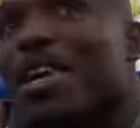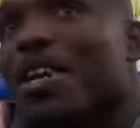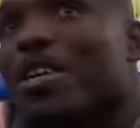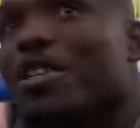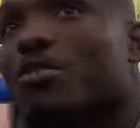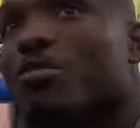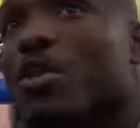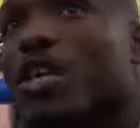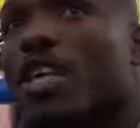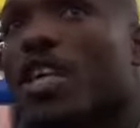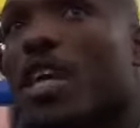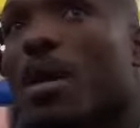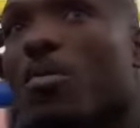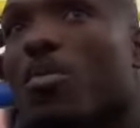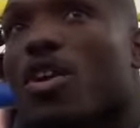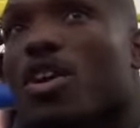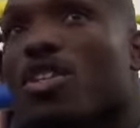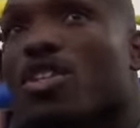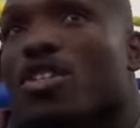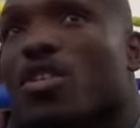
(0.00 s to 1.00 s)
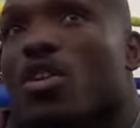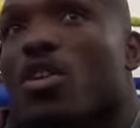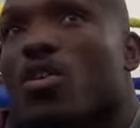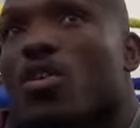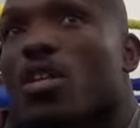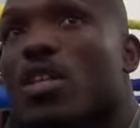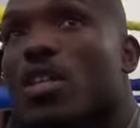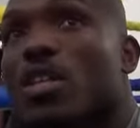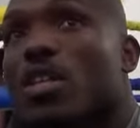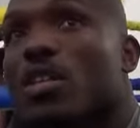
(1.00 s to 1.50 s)
he was bringing that pressure
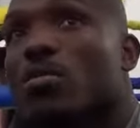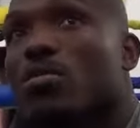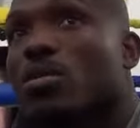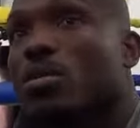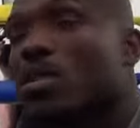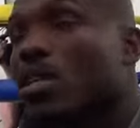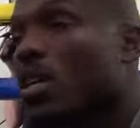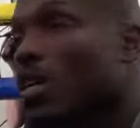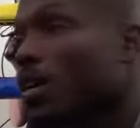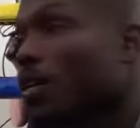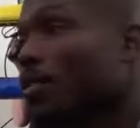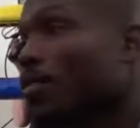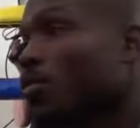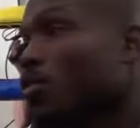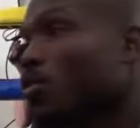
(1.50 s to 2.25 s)
on, and he was uh,